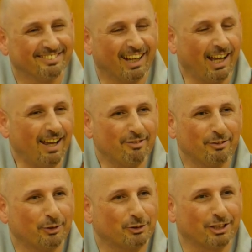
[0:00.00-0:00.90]
I have
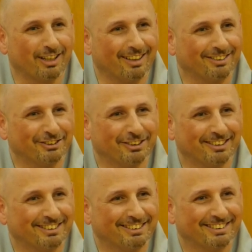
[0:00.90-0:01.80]
no
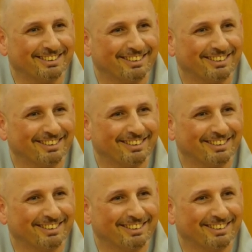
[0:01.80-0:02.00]
challenges.